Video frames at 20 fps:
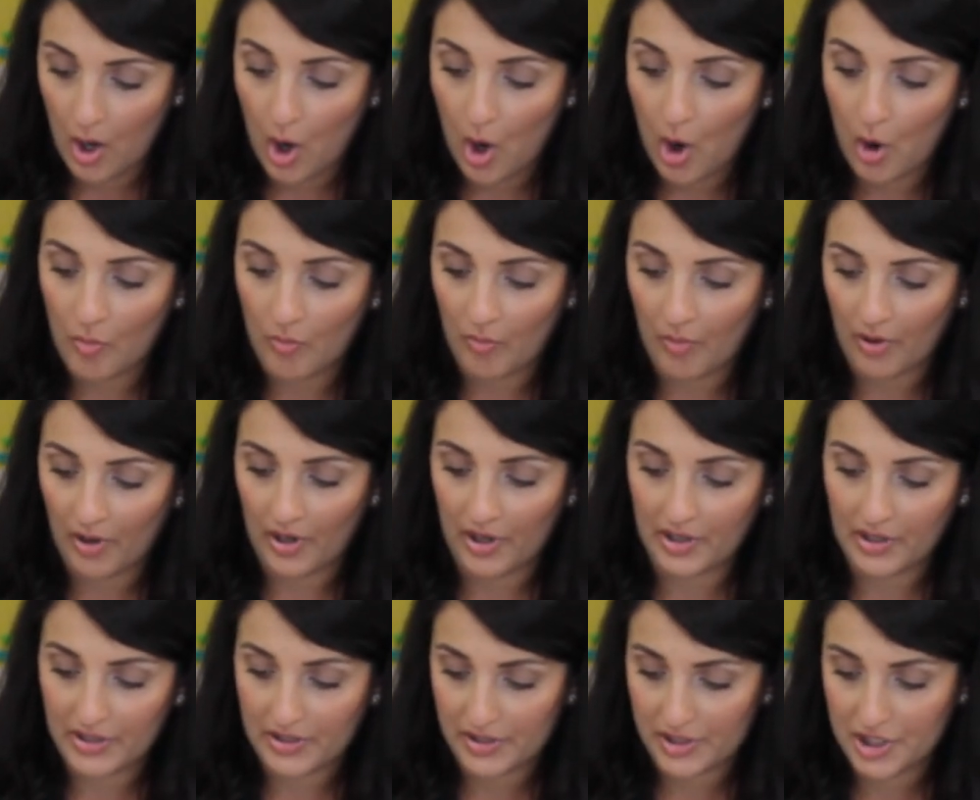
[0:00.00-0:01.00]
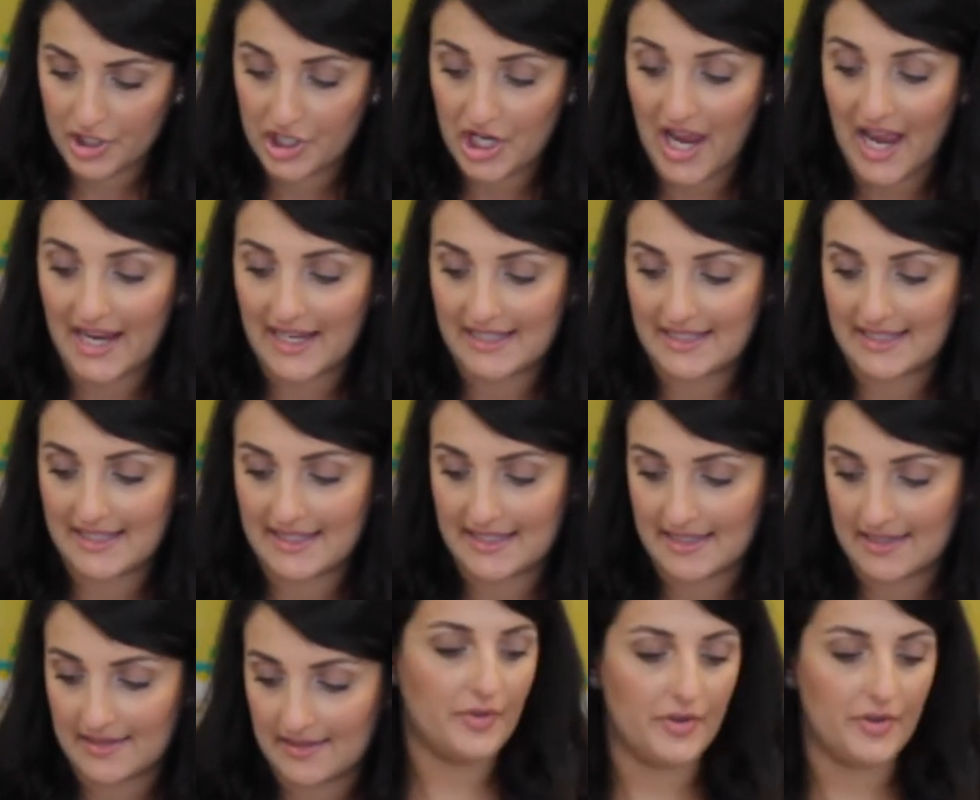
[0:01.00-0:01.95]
homework checks.